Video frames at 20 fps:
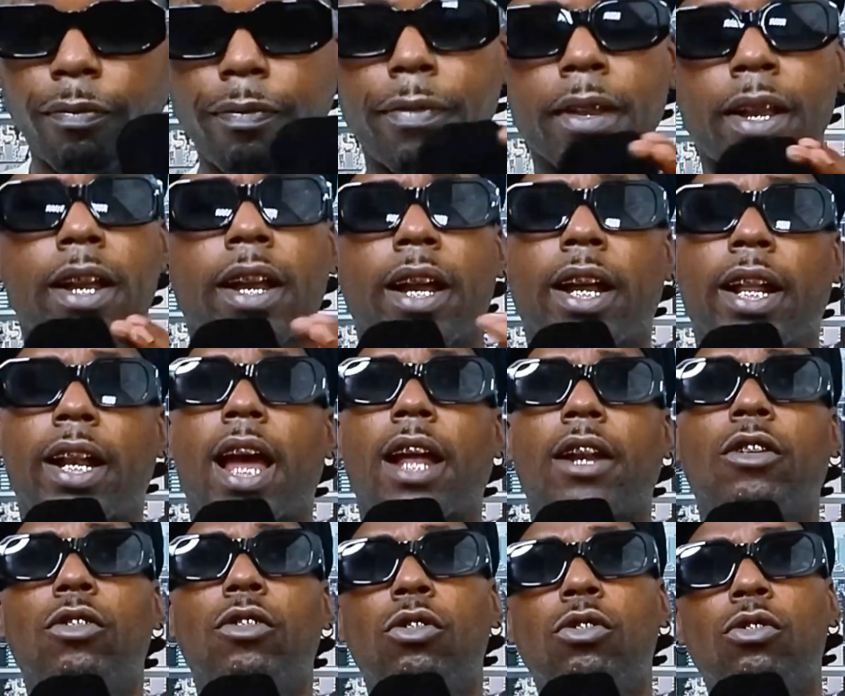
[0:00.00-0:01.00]
And I
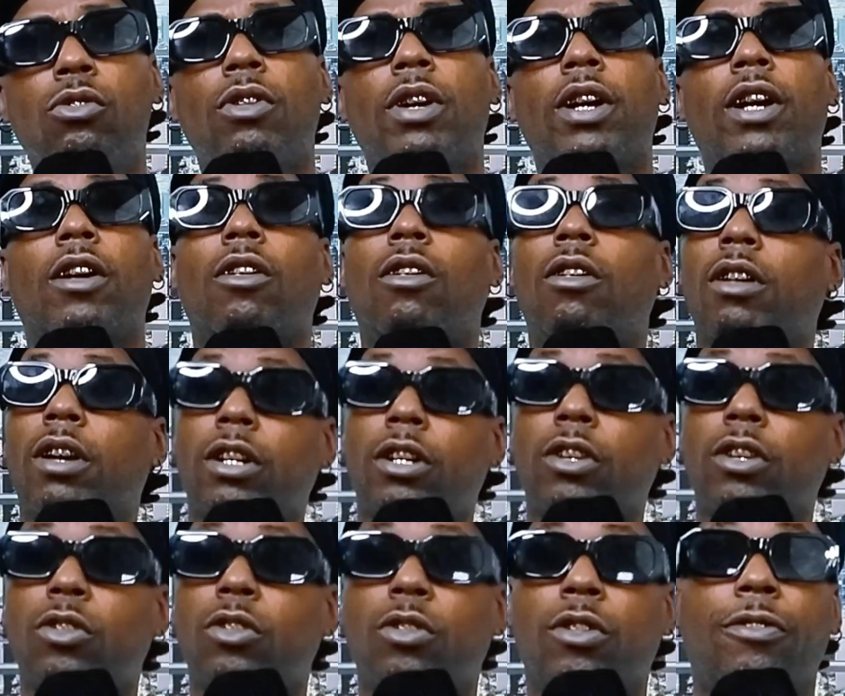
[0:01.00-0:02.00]
knew in order to do
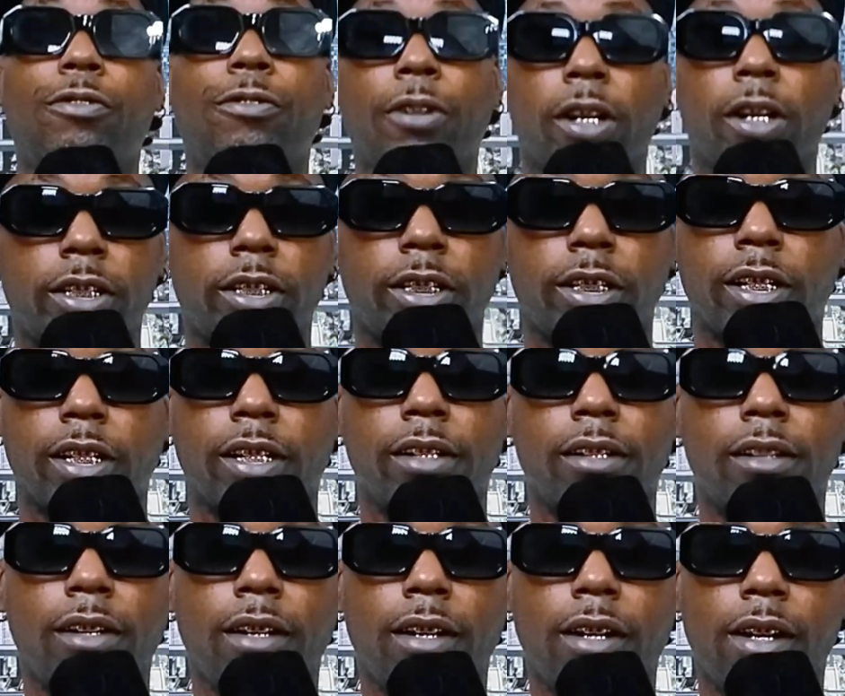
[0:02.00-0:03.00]
the fuck shit,
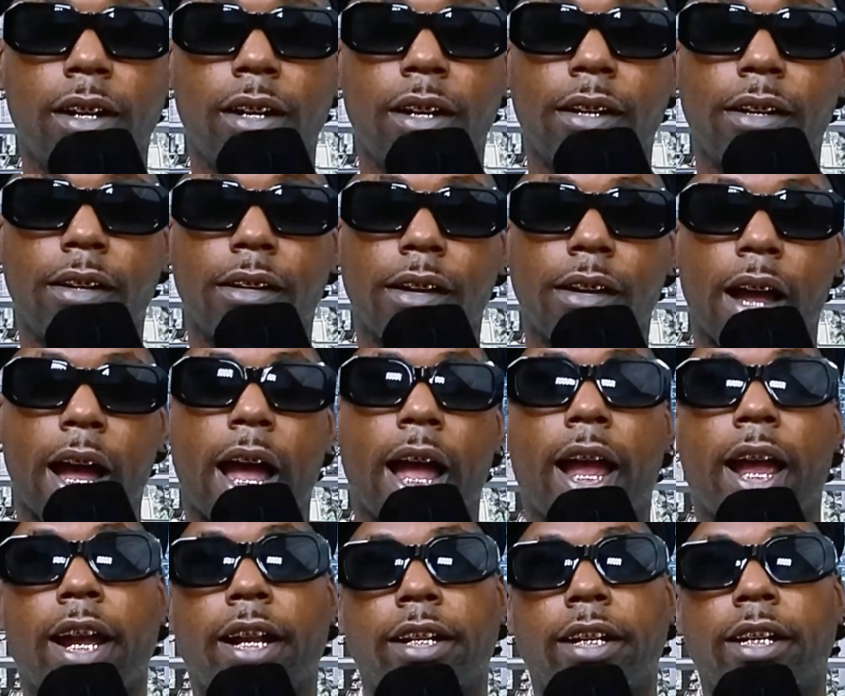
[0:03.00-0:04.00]
I had
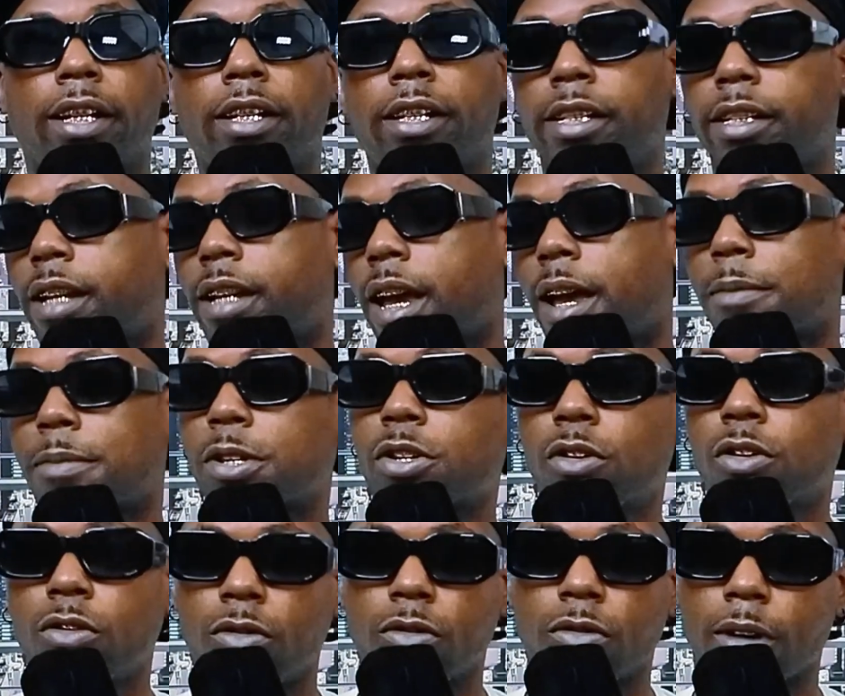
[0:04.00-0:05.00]
to at least have my school
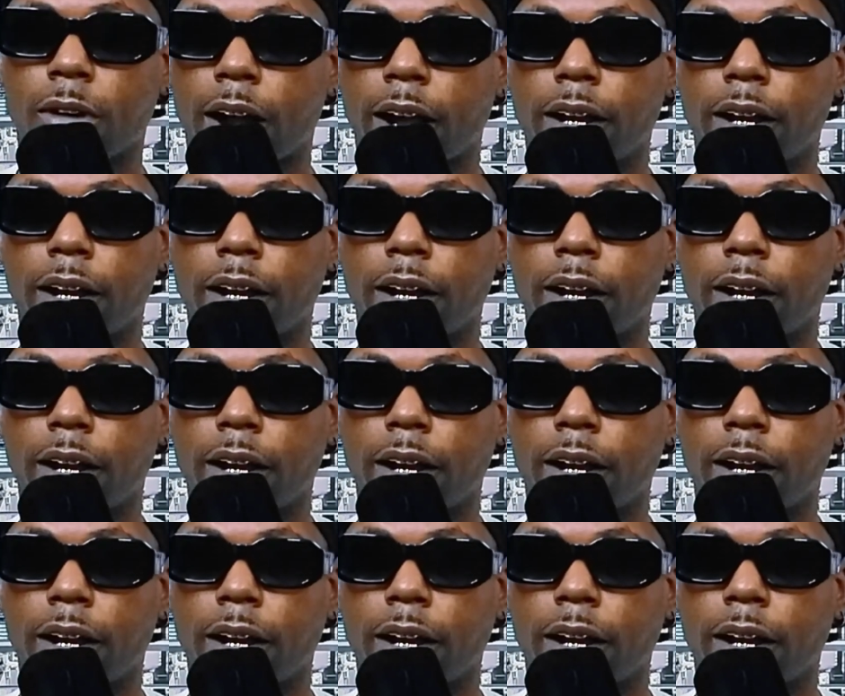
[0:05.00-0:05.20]
right.